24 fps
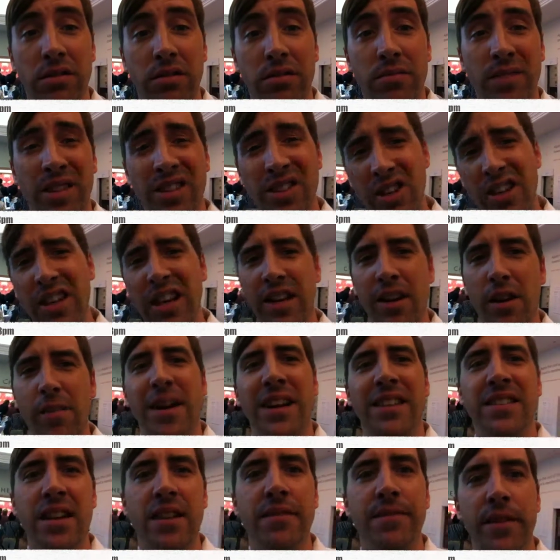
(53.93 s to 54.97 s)
Make sure you get here
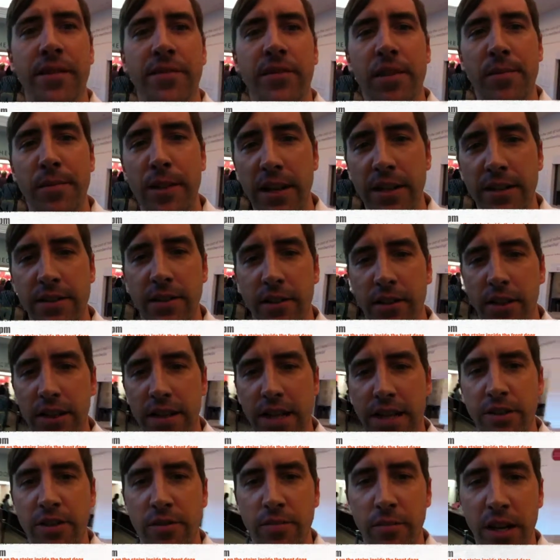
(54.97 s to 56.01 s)
about 10-15 minutes early.
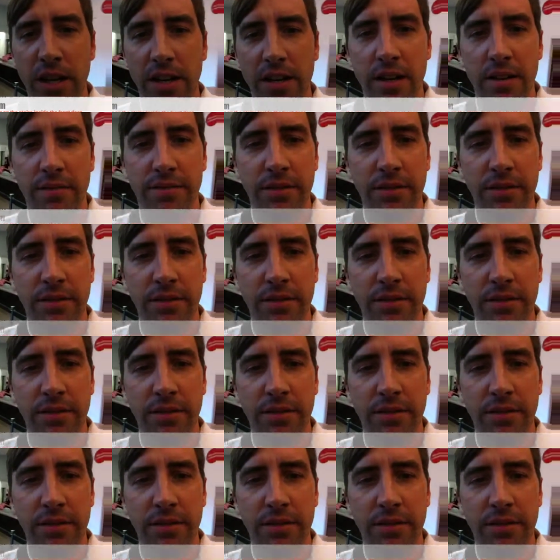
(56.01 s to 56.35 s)
That should be enough.